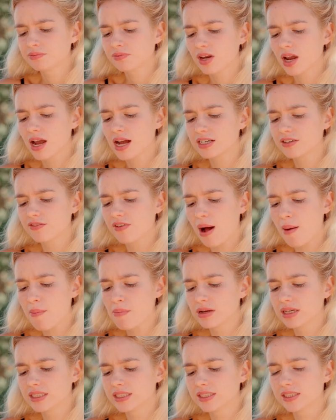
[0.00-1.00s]
Kind of
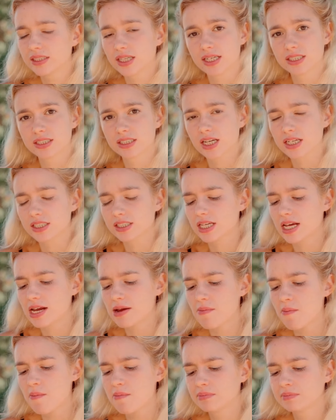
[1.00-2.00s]
appley taste, I'd
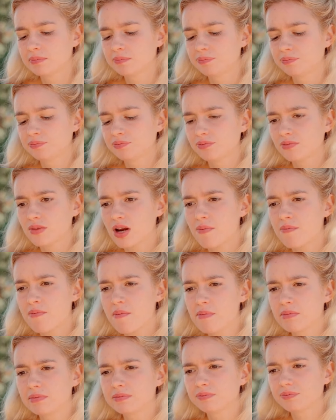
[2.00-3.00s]
say.
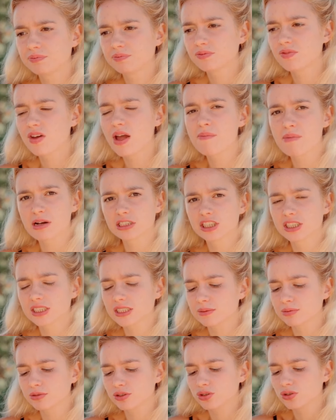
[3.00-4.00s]
Very much like
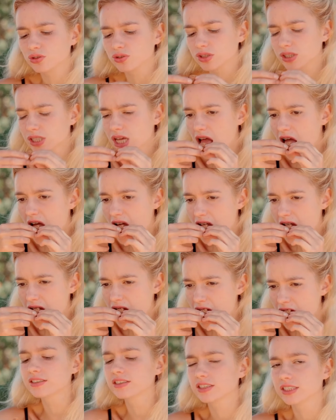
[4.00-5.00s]
applesauce.
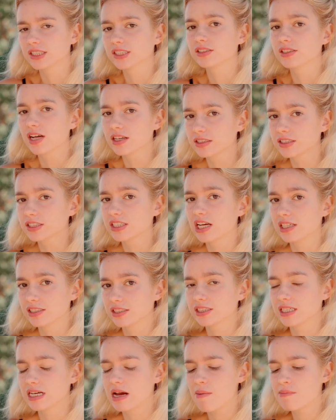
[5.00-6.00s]
That's nice. That's
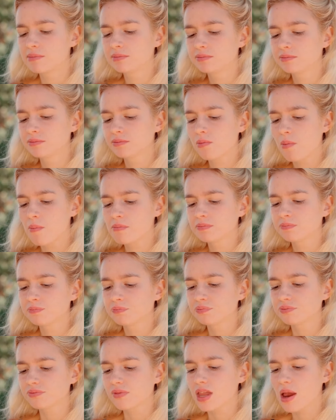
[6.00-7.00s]
tasty.
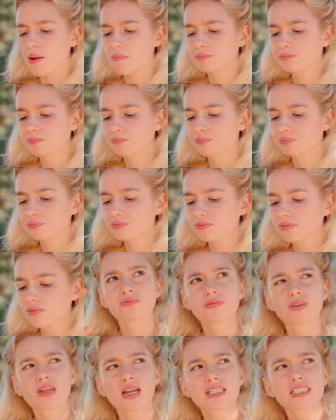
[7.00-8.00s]

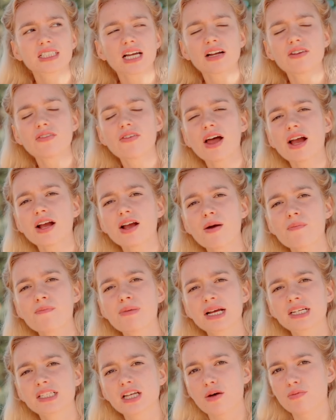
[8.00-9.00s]
It's kind of like a
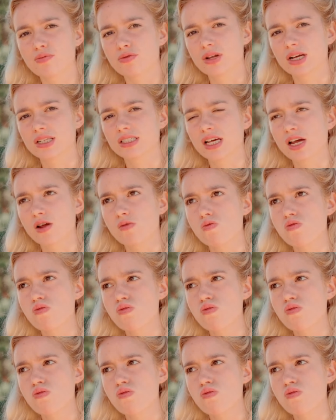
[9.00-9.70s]
baked apple, I'd say.